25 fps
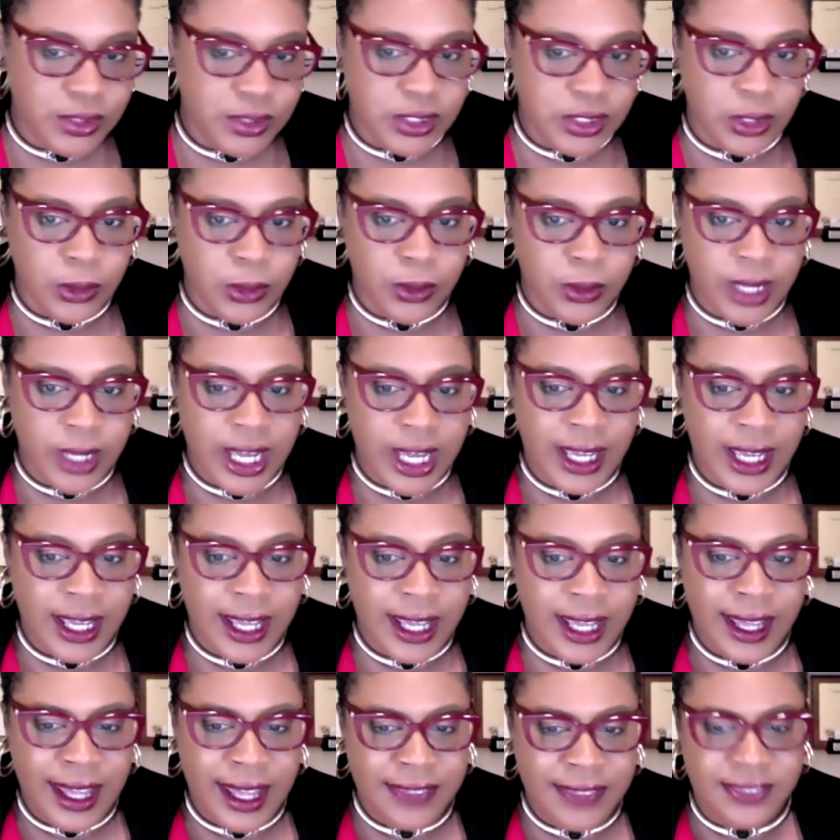So I
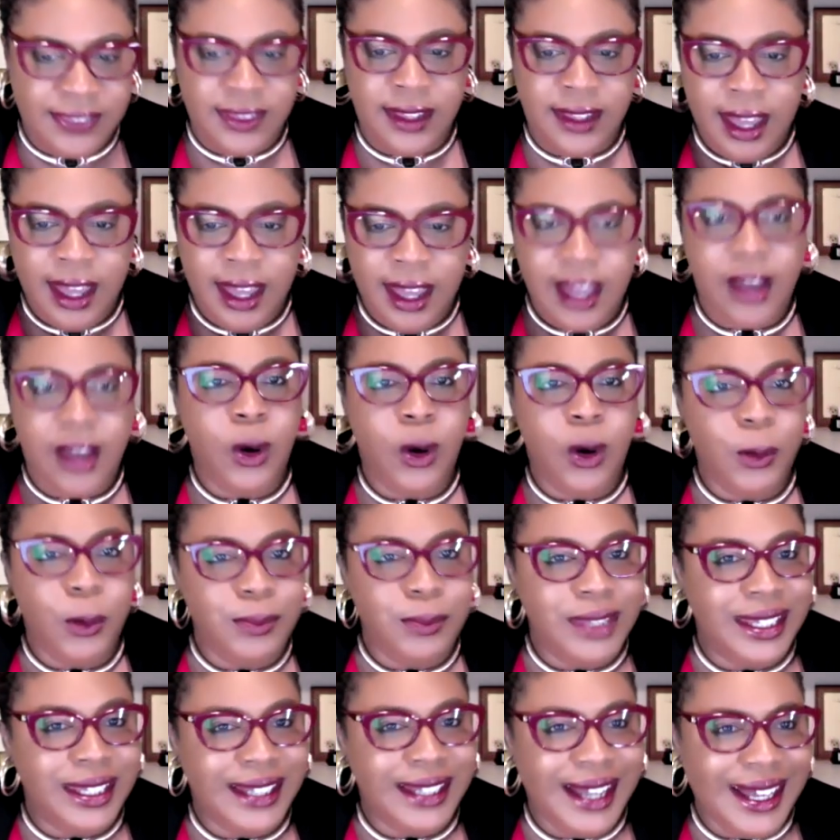
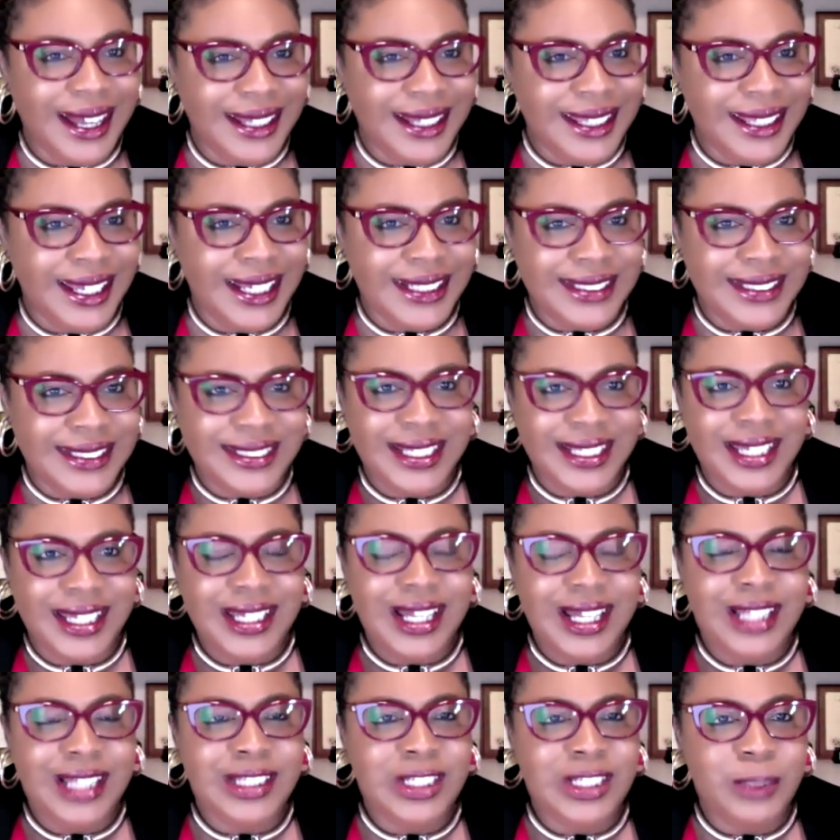hope that highlights
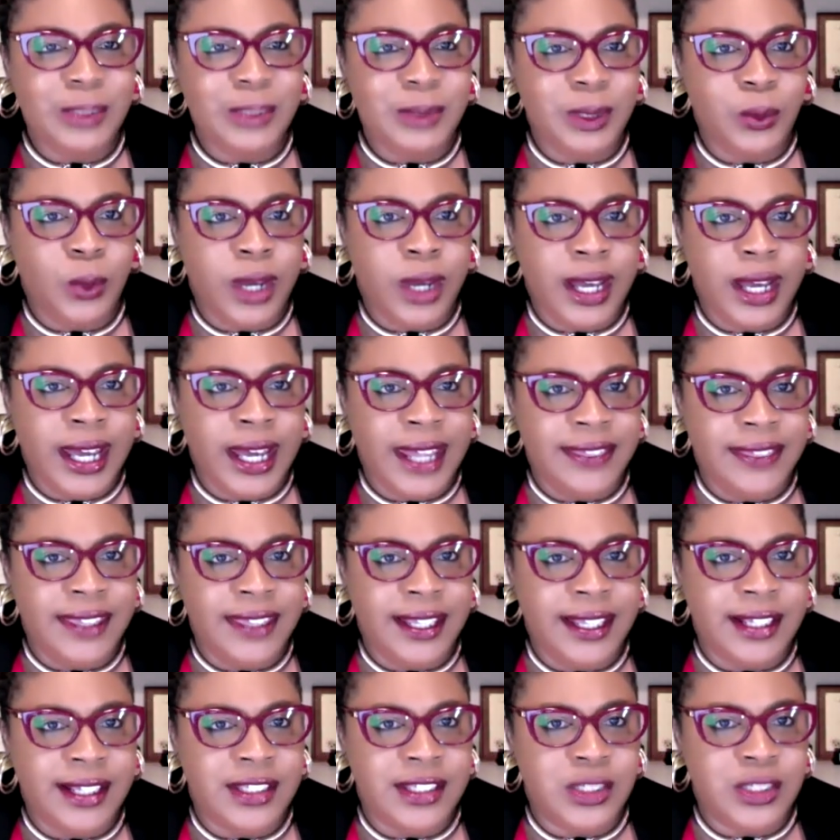a little bit why I
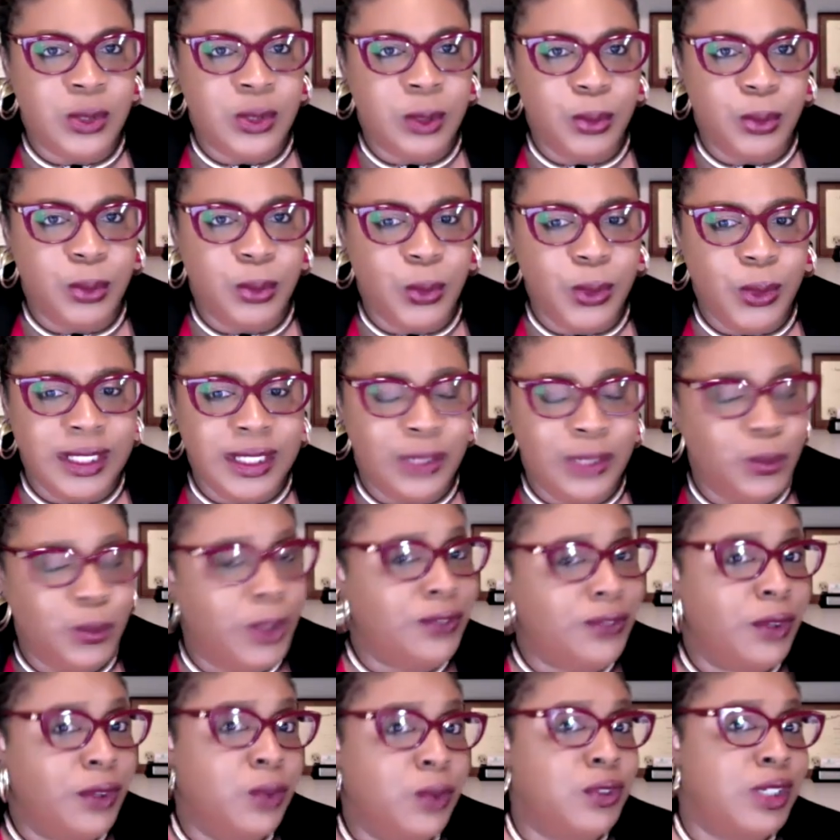think it's so important. And
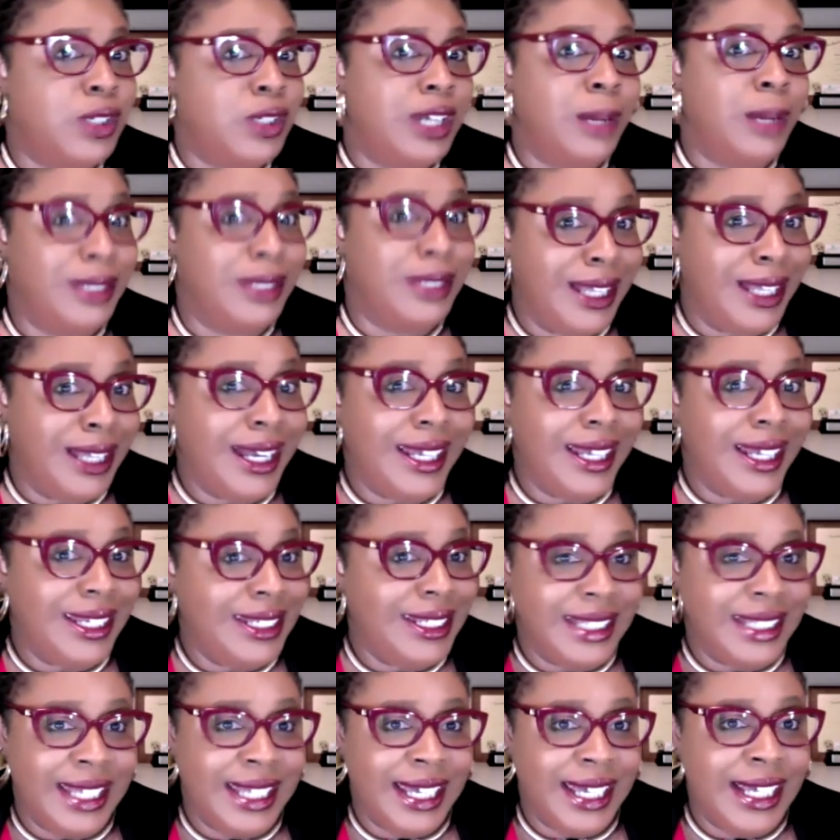we've overcome a lot
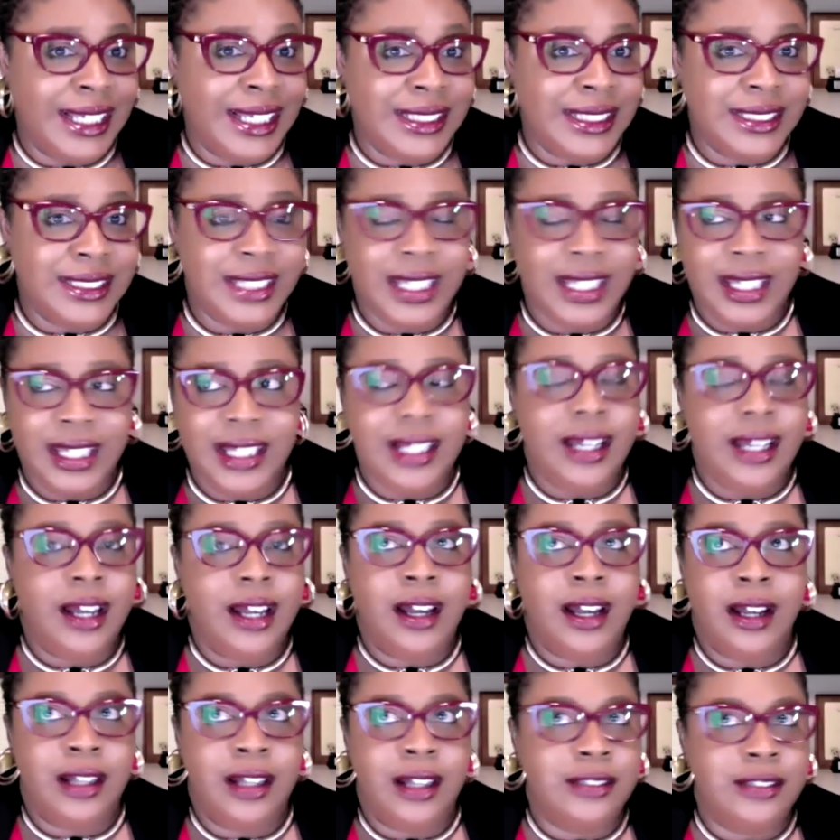in the last
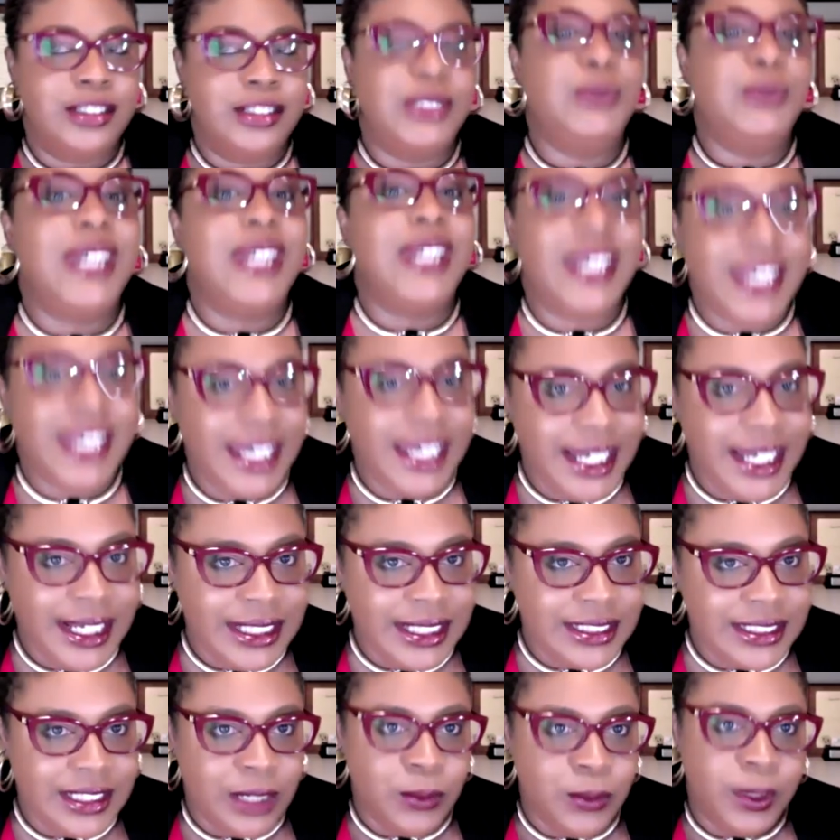2
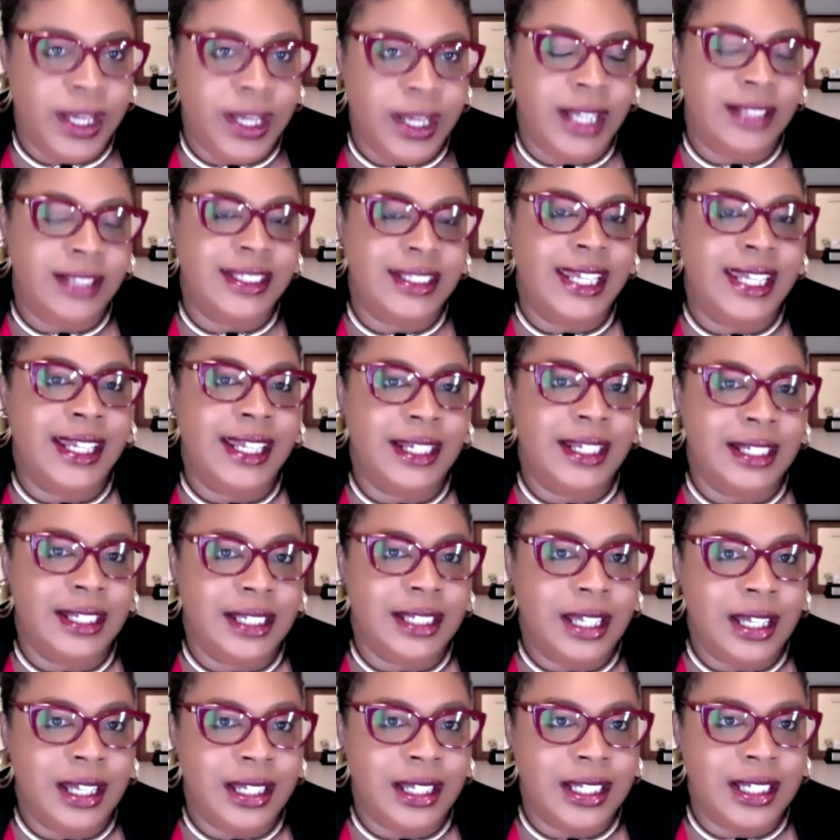decades around
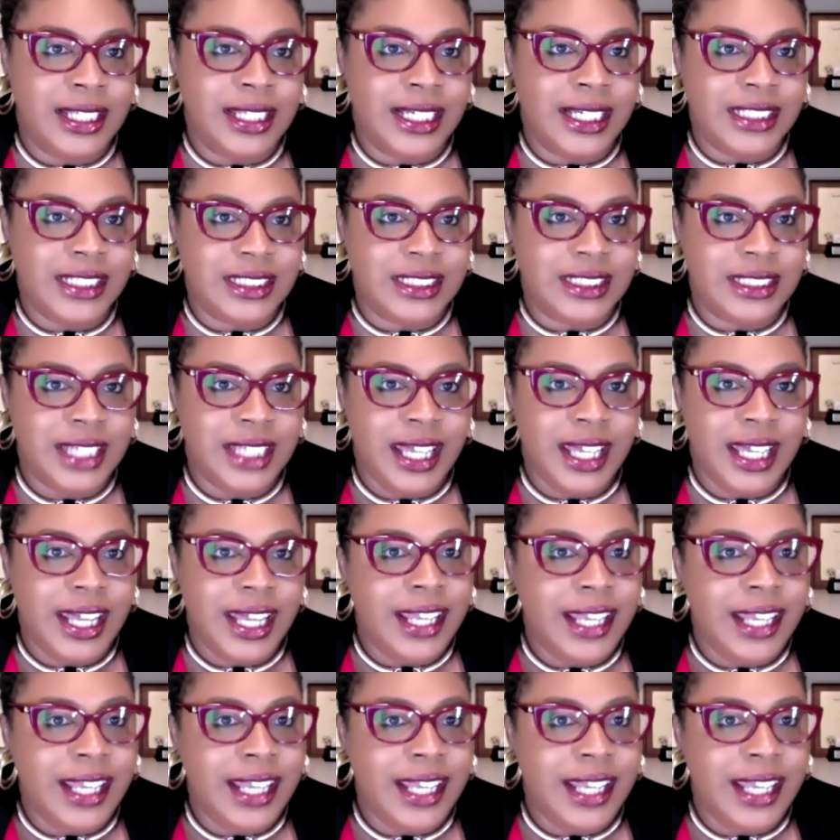data collection.